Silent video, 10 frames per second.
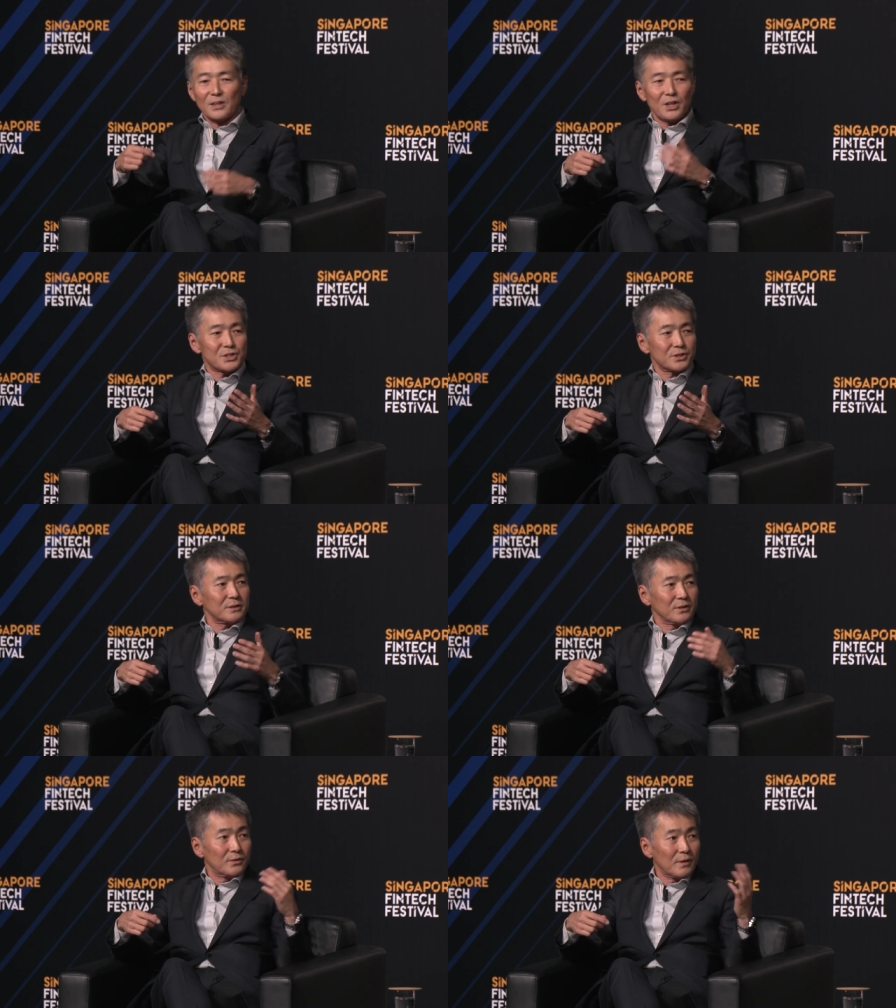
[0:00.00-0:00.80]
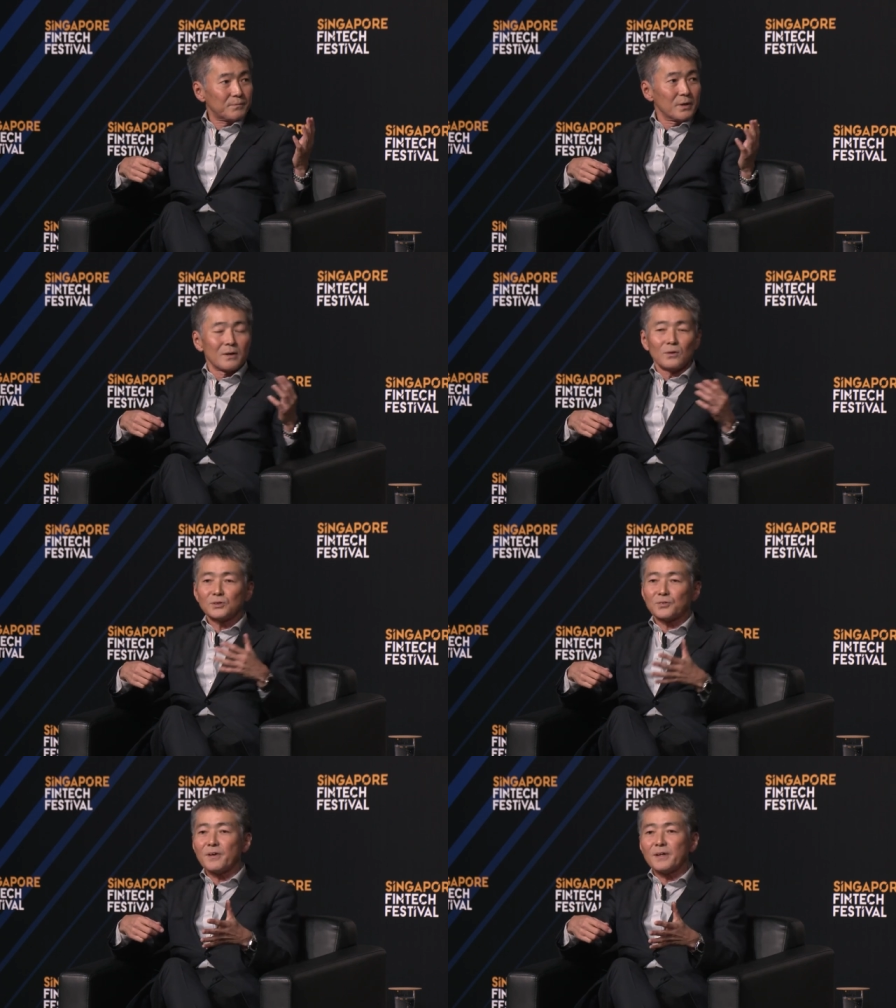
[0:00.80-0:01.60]
Asia, Europe,
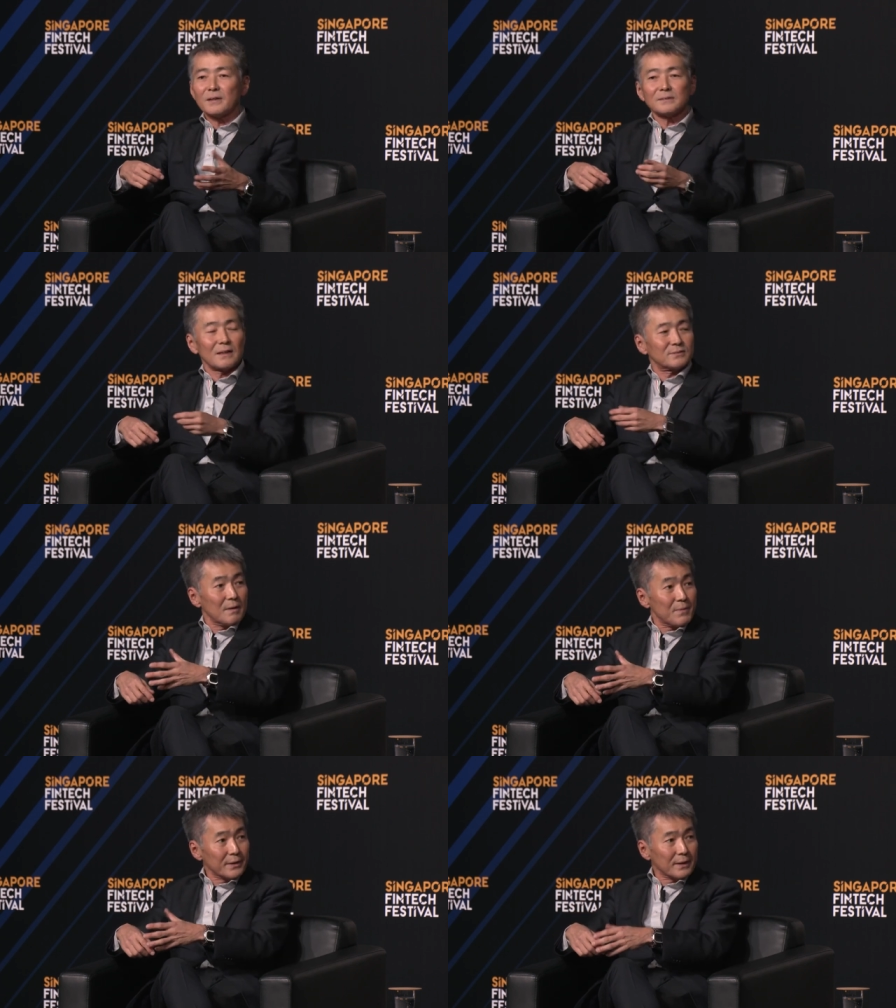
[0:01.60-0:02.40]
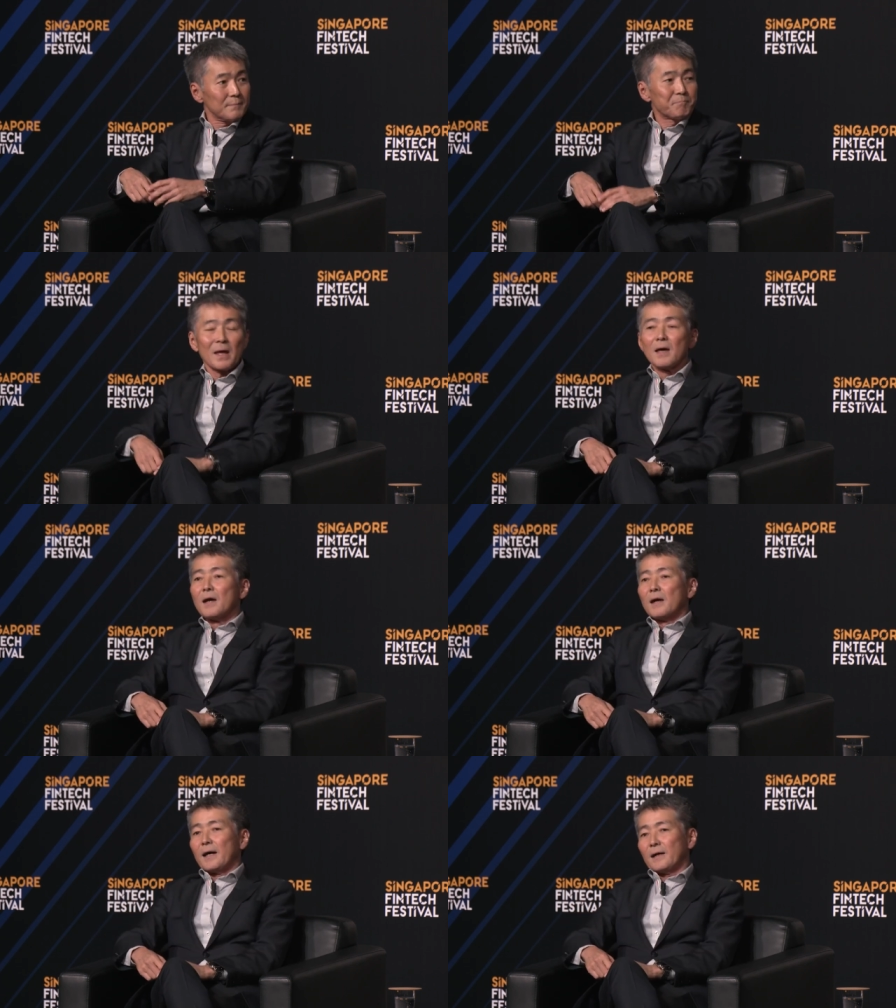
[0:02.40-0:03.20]
Australia, South America.
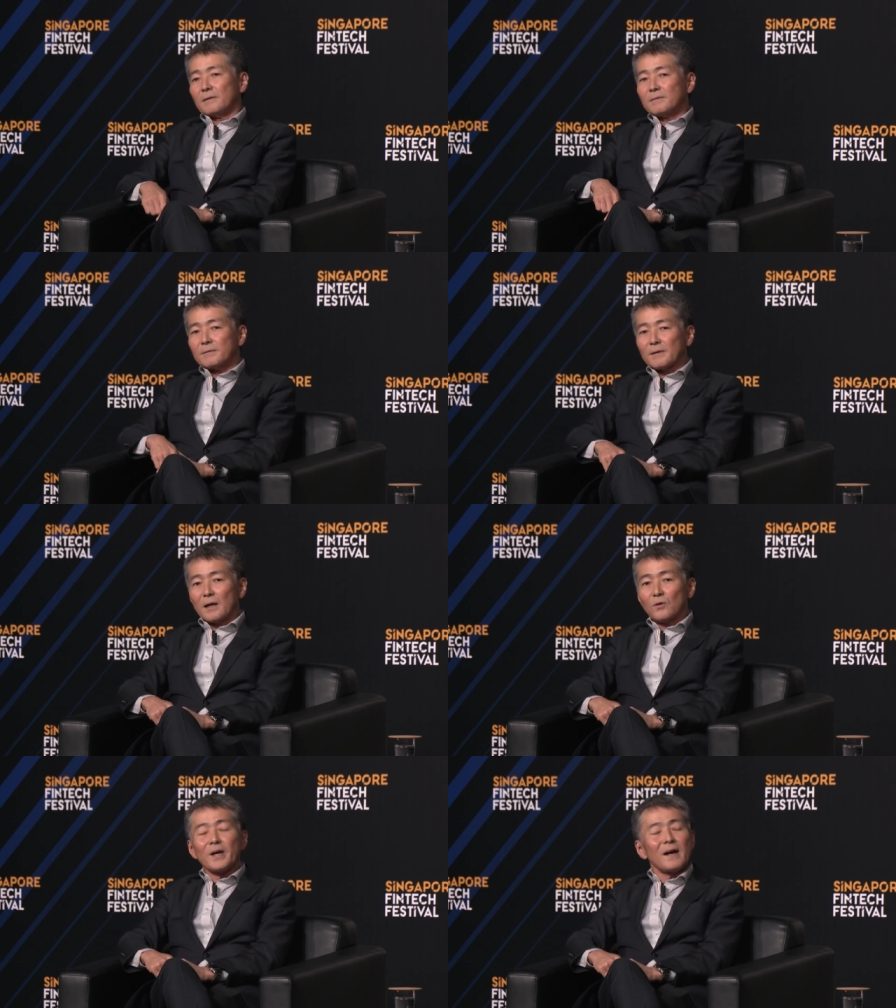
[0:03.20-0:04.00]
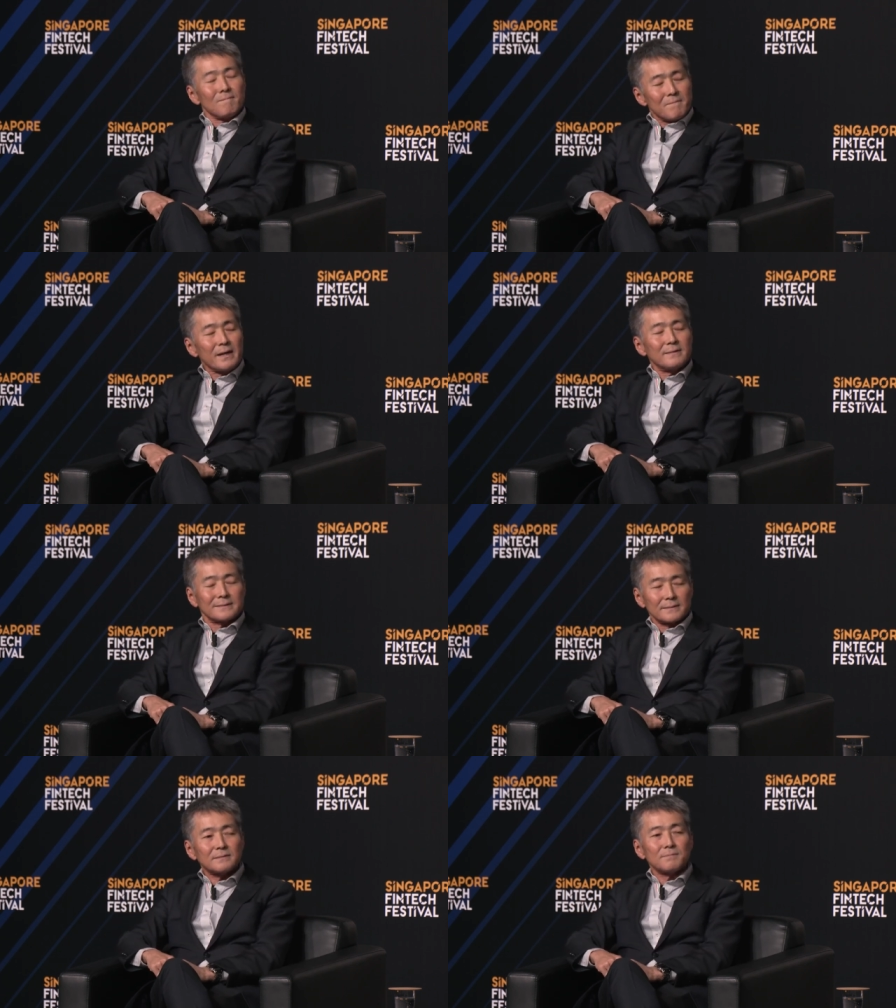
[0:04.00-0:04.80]
And we have made
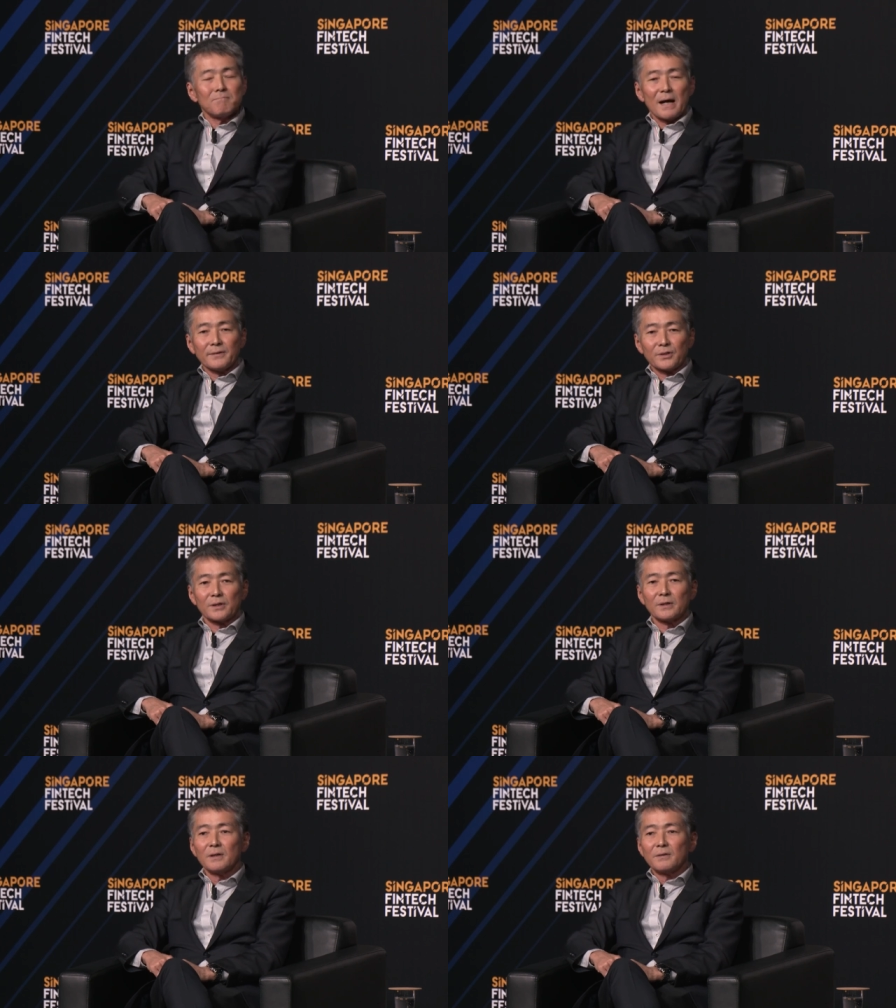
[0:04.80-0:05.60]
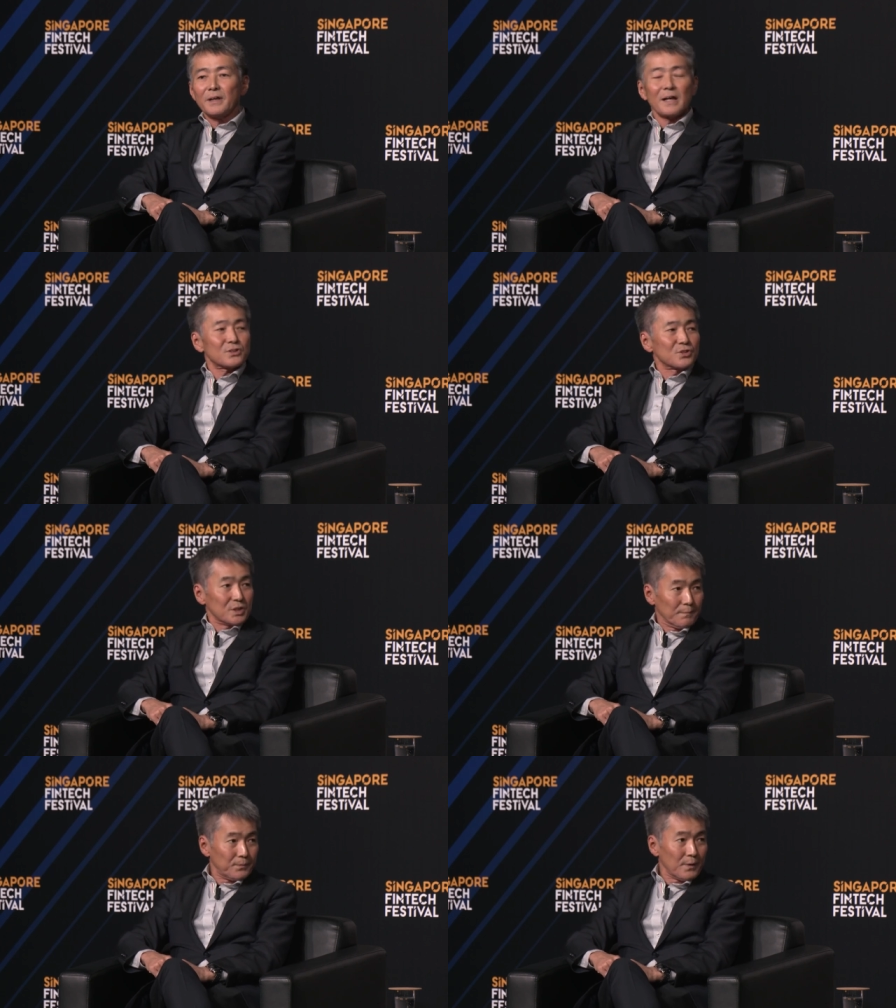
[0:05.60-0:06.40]
certain minor
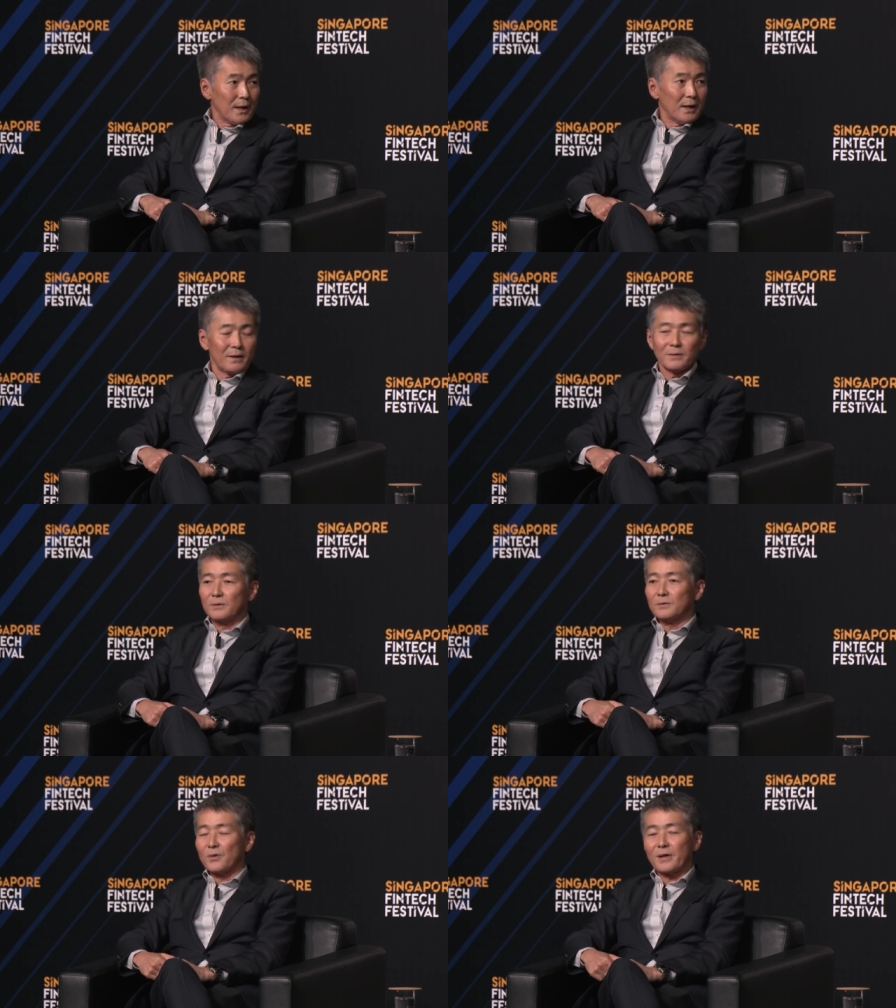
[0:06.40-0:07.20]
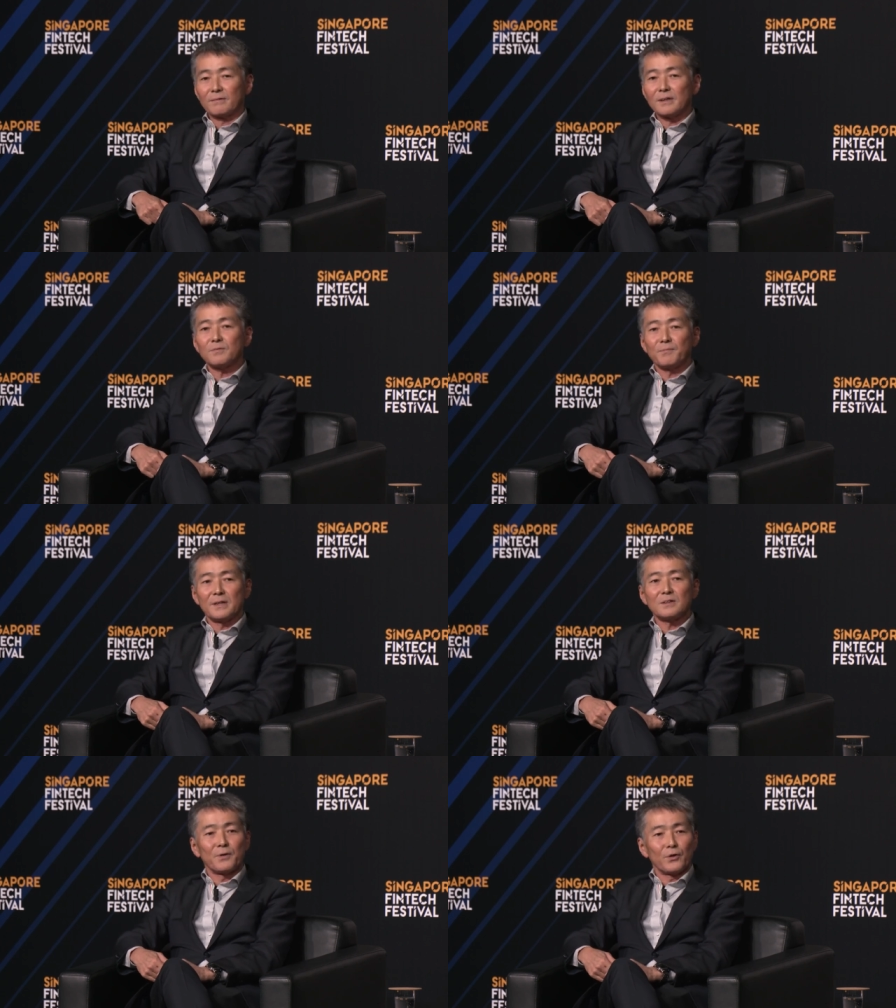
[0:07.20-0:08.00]
relationship during
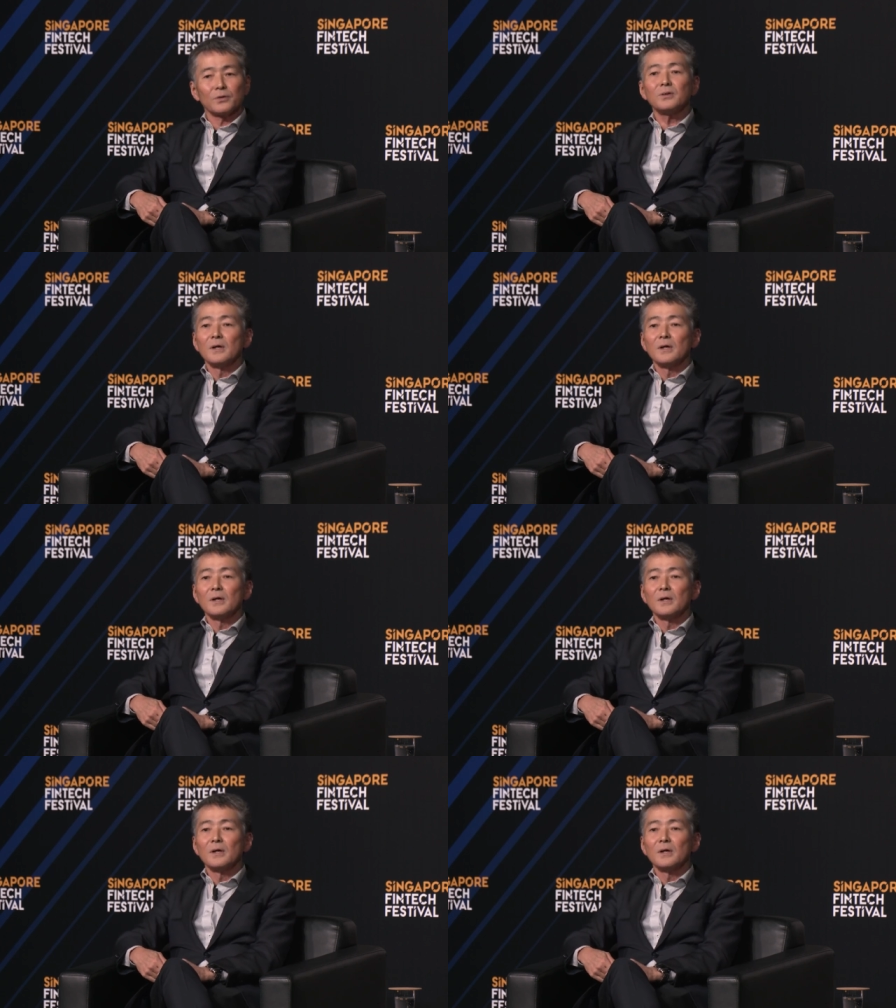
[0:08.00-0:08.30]
this period.